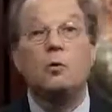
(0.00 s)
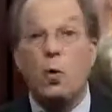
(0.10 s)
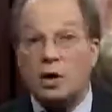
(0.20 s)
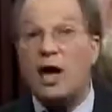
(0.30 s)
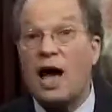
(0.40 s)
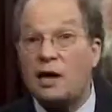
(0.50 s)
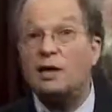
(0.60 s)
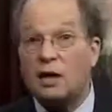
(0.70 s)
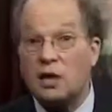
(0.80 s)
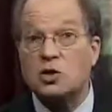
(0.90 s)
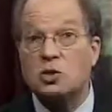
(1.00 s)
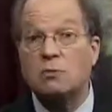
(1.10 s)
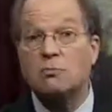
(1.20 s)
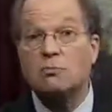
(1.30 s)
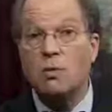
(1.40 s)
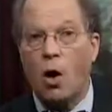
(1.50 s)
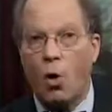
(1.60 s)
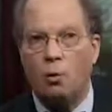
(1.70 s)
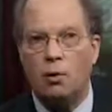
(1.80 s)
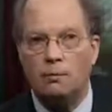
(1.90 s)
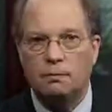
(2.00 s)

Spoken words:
One can at least hope.